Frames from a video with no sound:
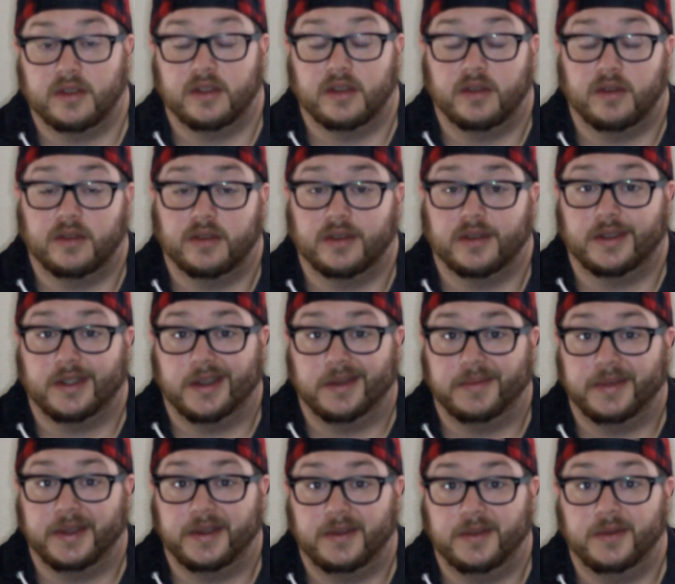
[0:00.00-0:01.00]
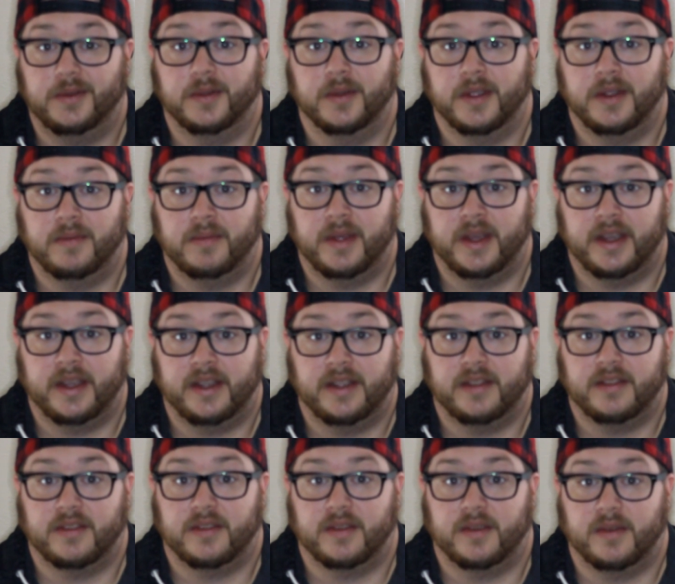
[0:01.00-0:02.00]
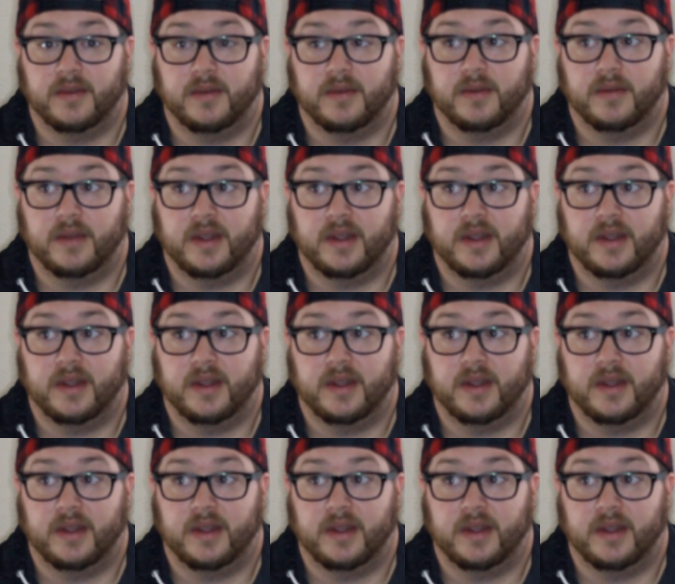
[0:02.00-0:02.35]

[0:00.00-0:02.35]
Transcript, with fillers: The Colts are coming to Green Bay, so